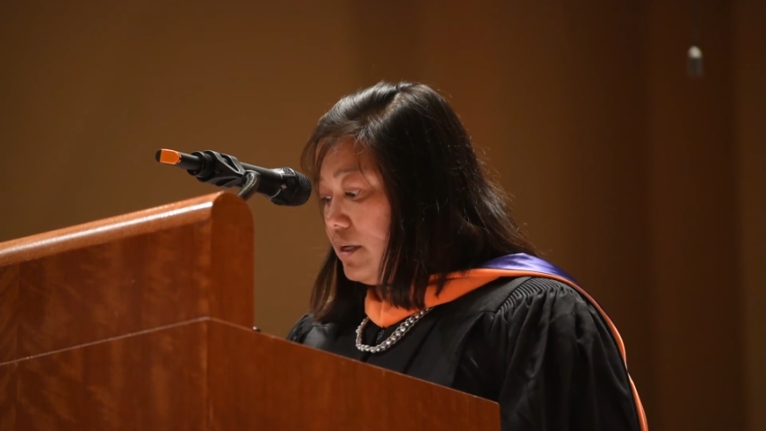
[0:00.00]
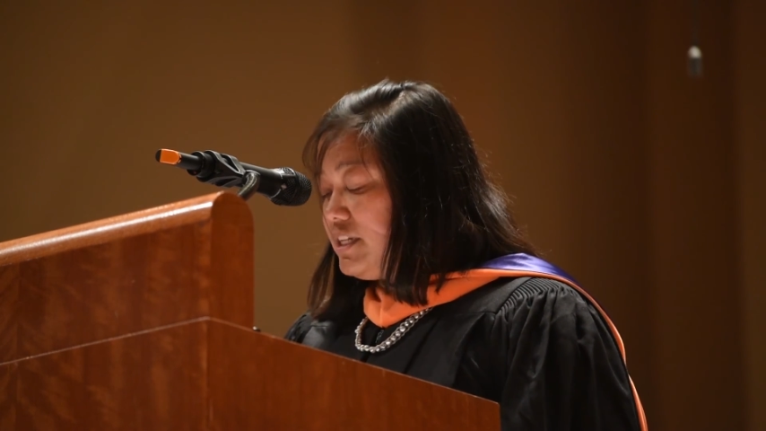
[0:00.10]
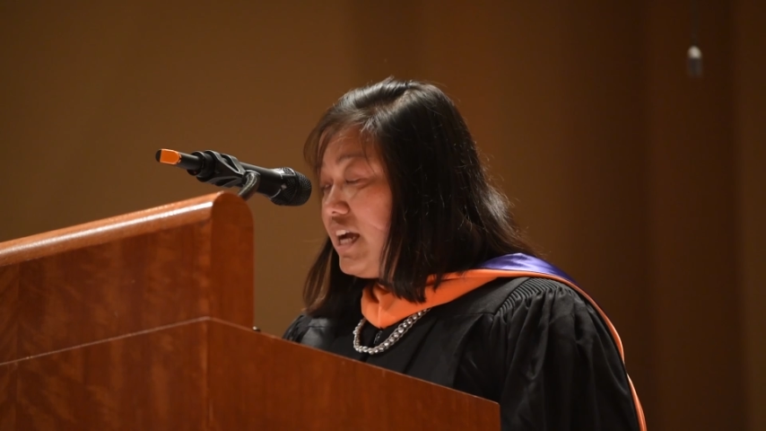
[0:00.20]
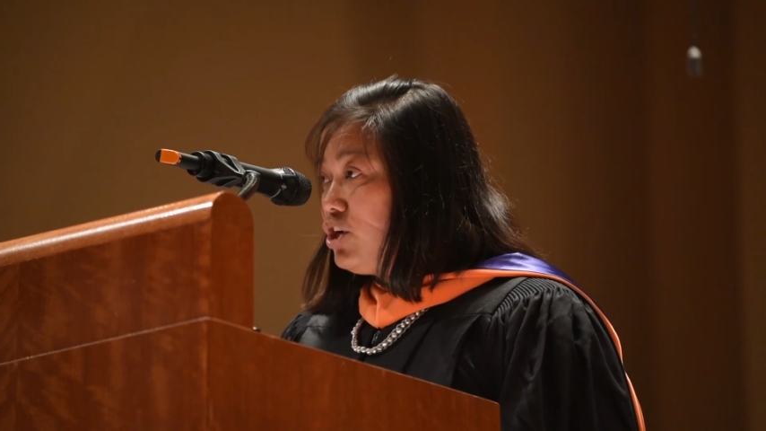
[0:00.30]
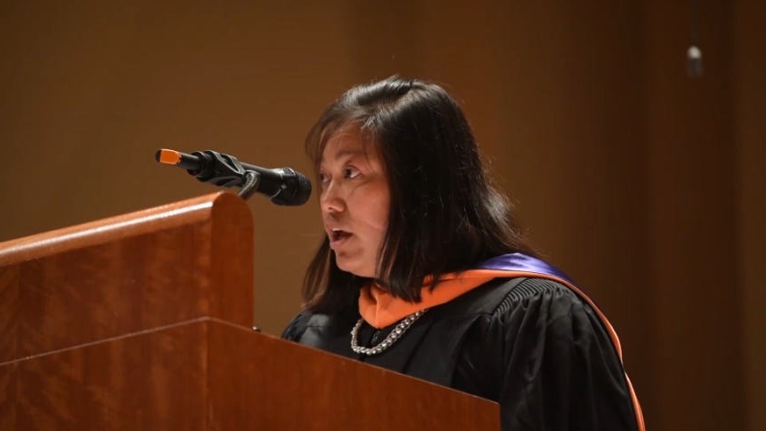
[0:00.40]

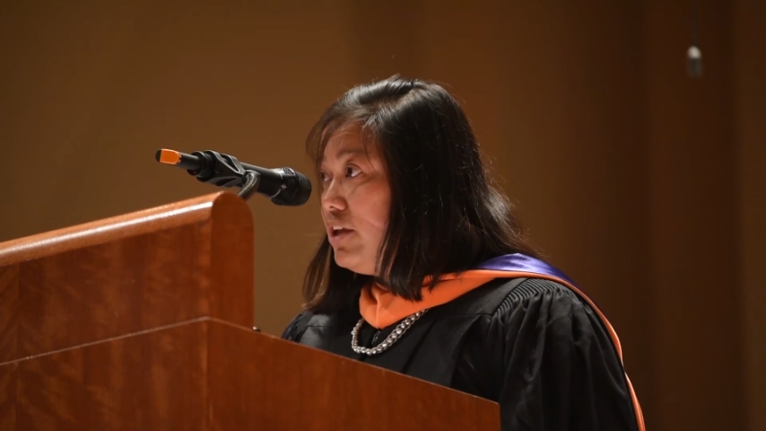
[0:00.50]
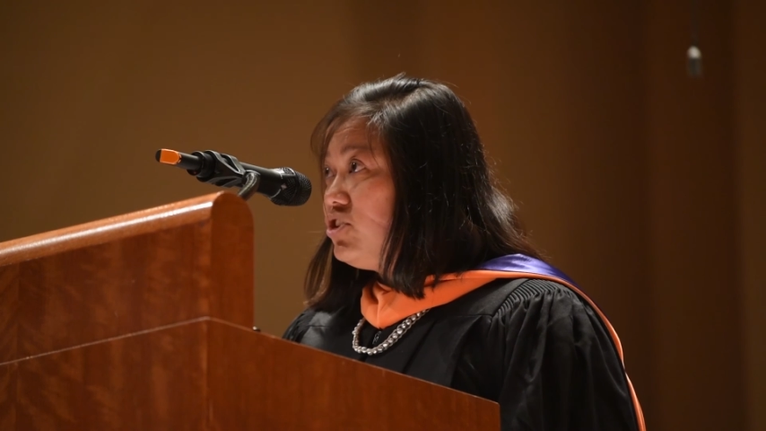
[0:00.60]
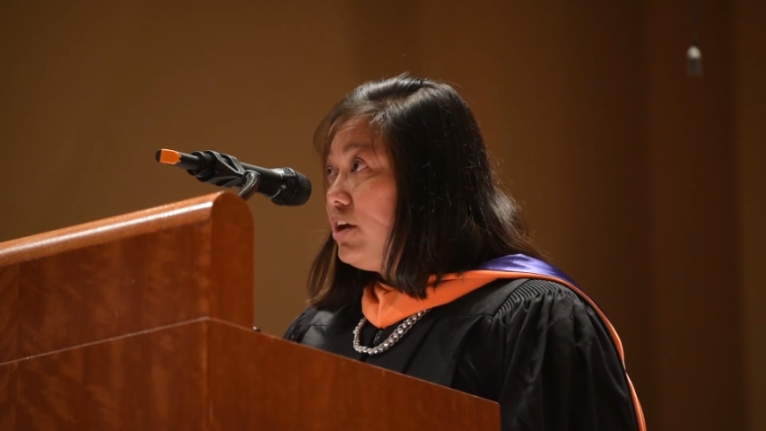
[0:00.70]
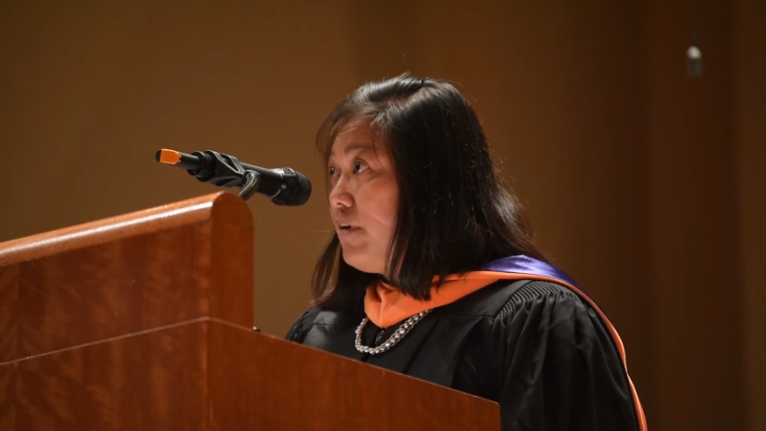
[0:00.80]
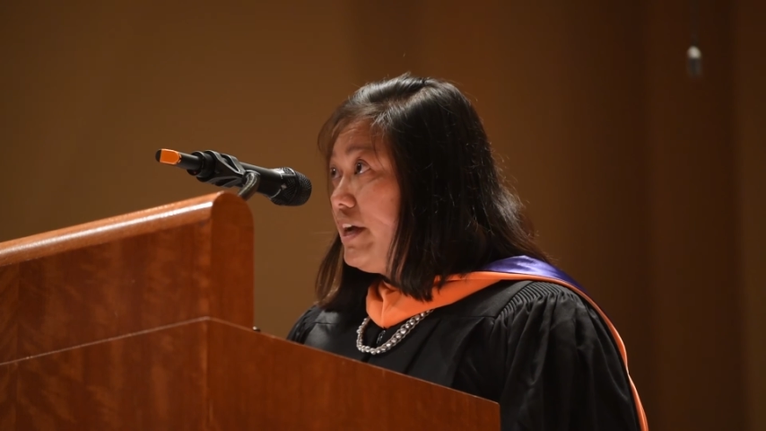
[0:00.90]

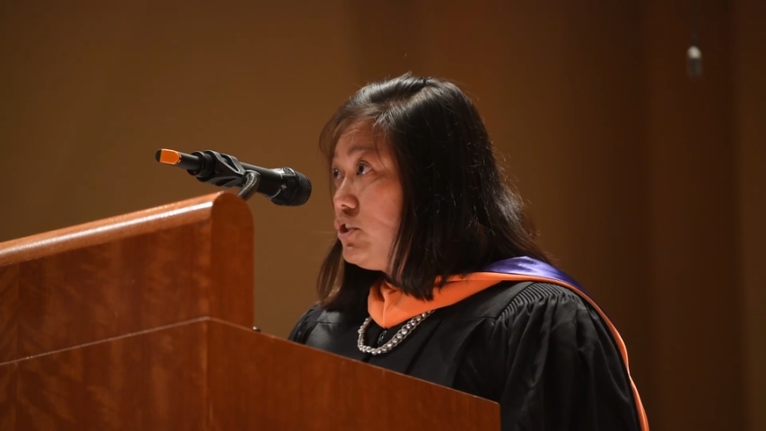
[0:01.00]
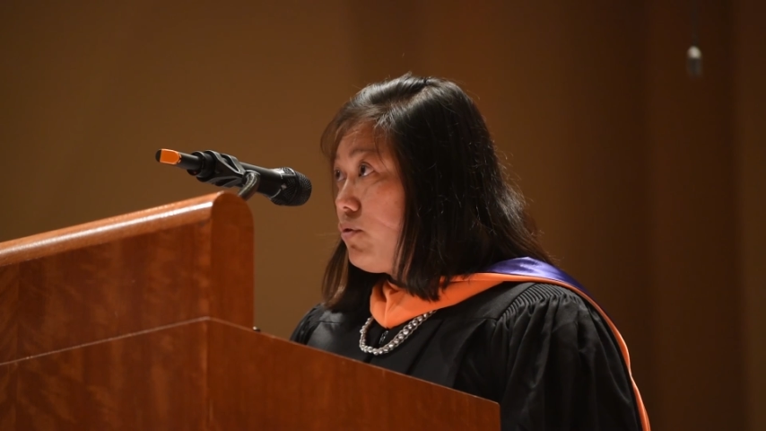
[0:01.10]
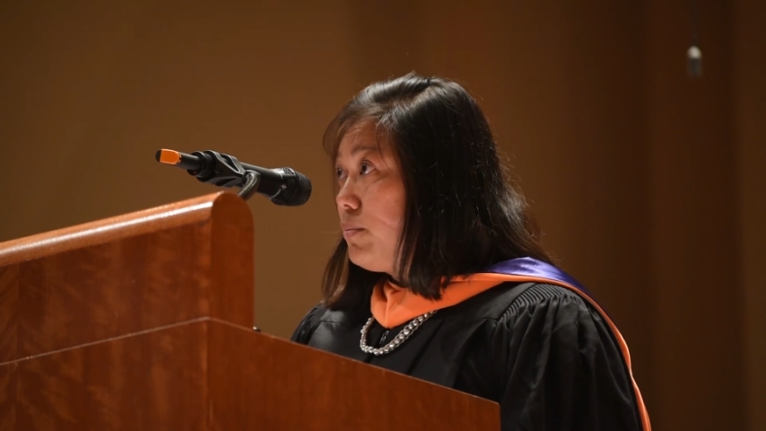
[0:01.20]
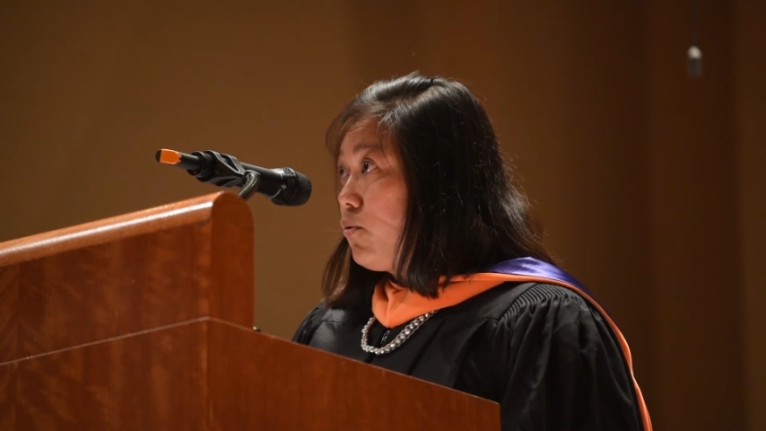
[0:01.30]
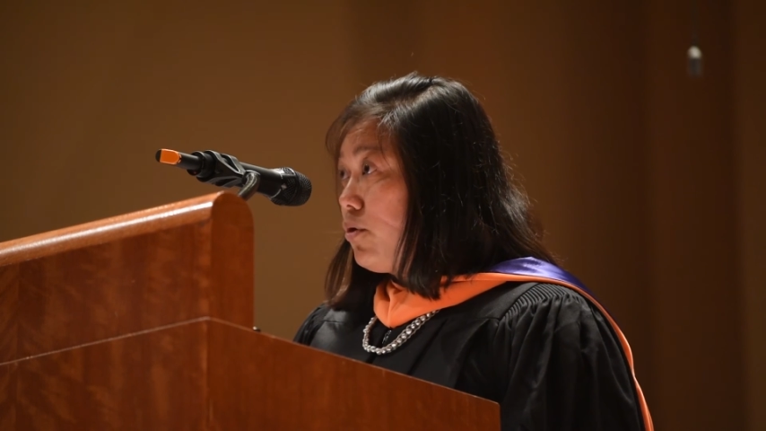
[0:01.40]
Technology
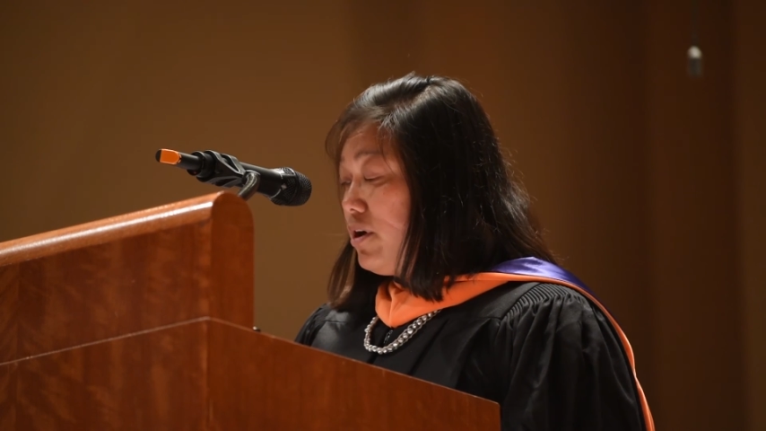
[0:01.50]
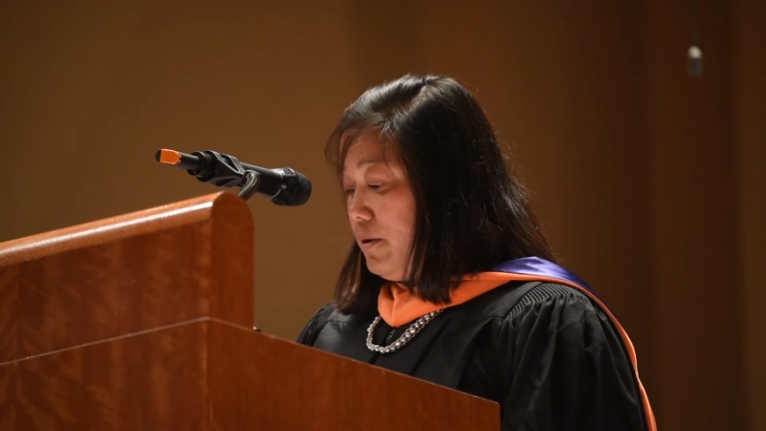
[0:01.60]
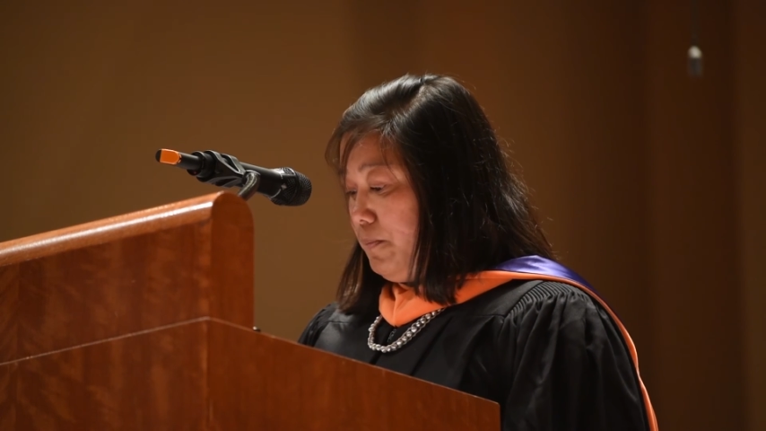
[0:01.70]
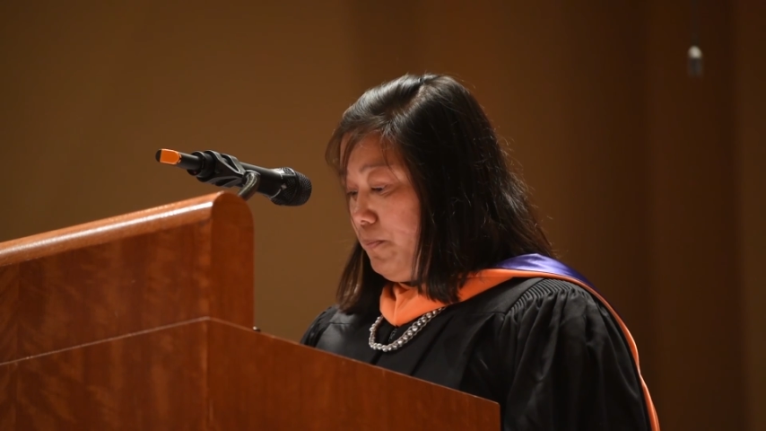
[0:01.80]
Advisory Board.